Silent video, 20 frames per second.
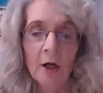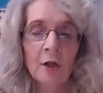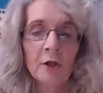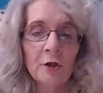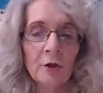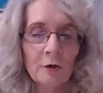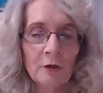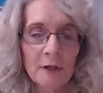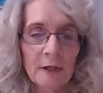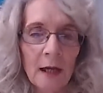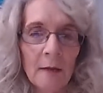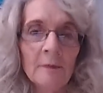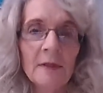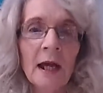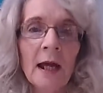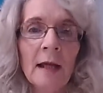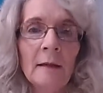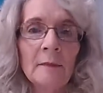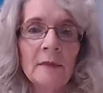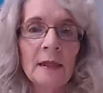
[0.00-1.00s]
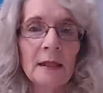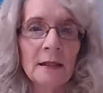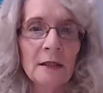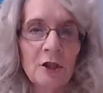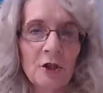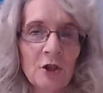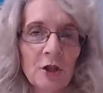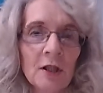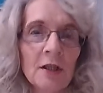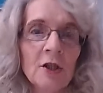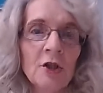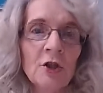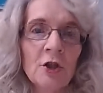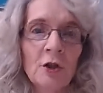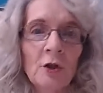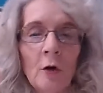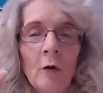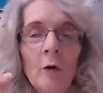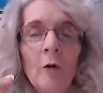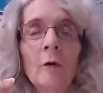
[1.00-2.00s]
So sometimes it's just,
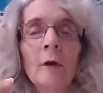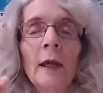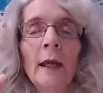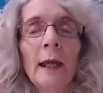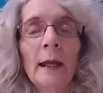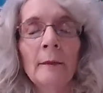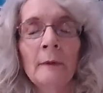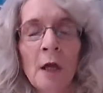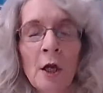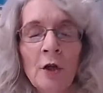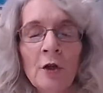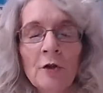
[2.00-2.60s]
okay,